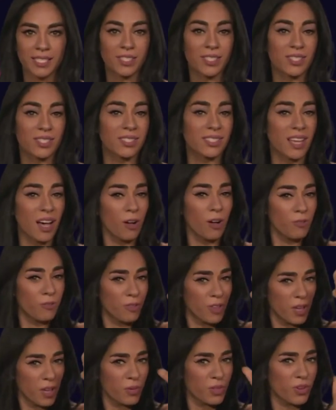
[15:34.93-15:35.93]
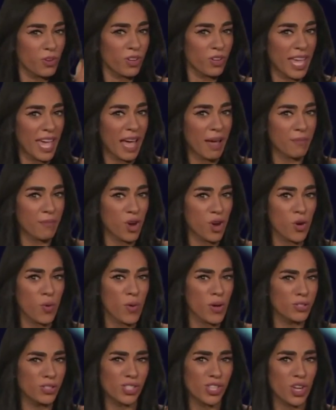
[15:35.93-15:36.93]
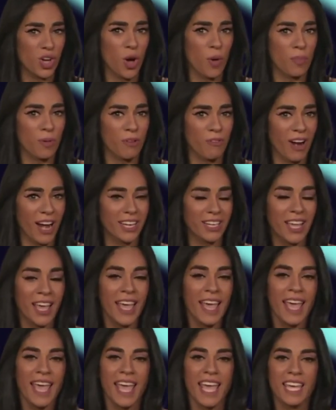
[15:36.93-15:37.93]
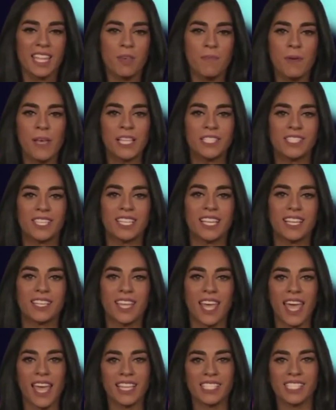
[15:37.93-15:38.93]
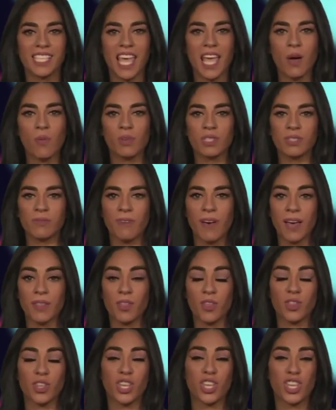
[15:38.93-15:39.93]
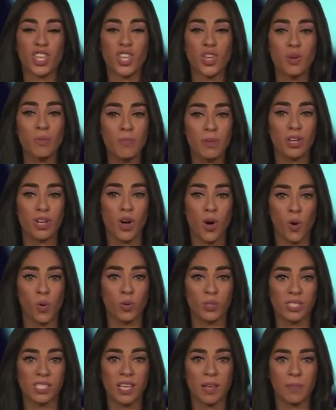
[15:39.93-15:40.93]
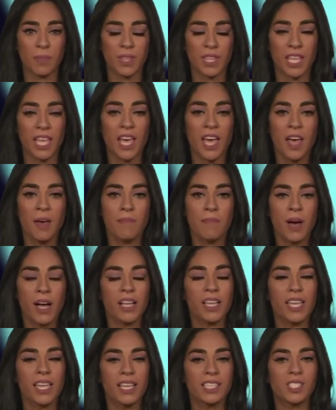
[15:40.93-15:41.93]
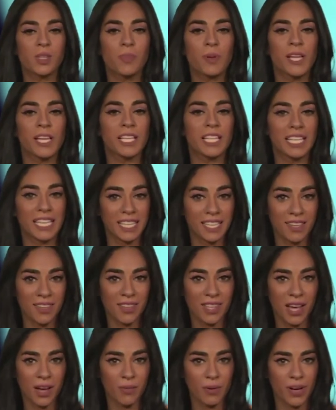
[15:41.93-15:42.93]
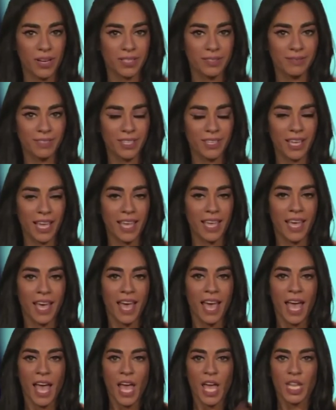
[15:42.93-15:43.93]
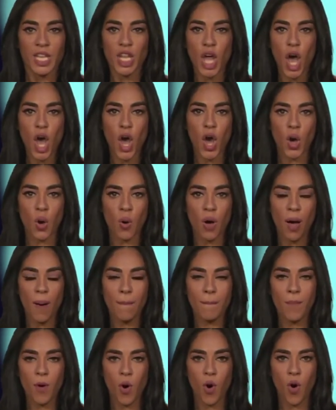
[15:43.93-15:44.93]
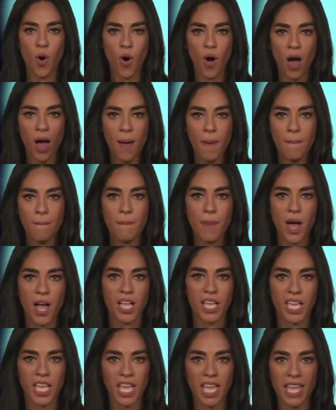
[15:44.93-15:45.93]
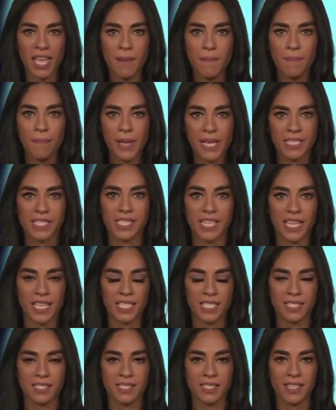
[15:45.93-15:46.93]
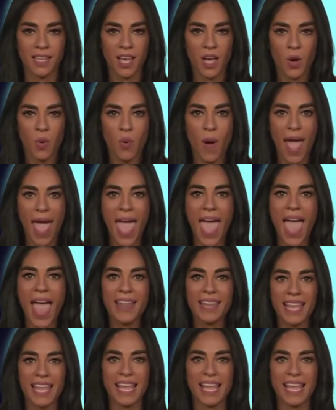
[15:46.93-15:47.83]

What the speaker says: a selfie with your camera, who owns the copyright? In the pizza-led case, it was found that the human holds it, but the monkey is appealing, that one. Okay, no more monkey business. We're heading